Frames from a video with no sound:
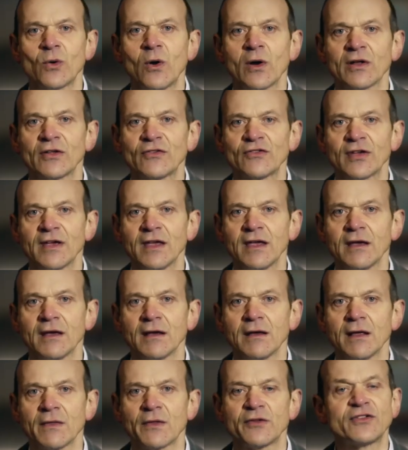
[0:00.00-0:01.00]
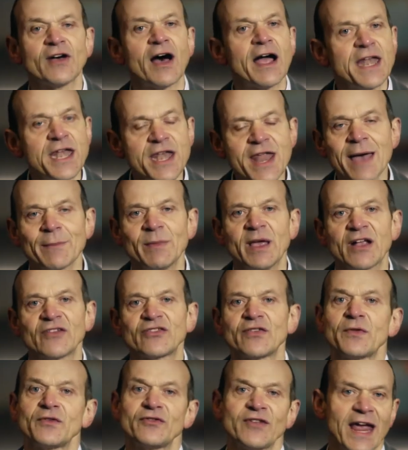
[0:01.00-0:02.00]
quality, the dynamics of the